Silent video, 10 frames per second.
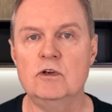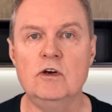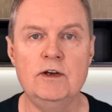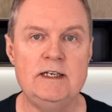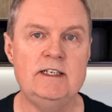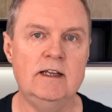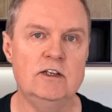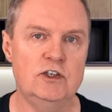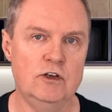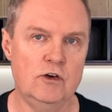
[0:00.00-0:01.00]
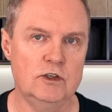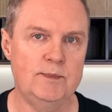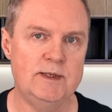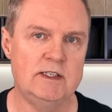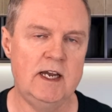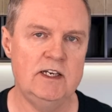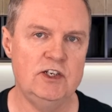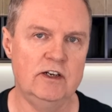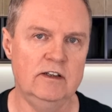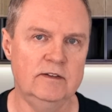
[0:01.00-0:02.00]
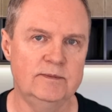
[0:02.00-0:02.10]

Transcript: on Intelligent Octopus Agile.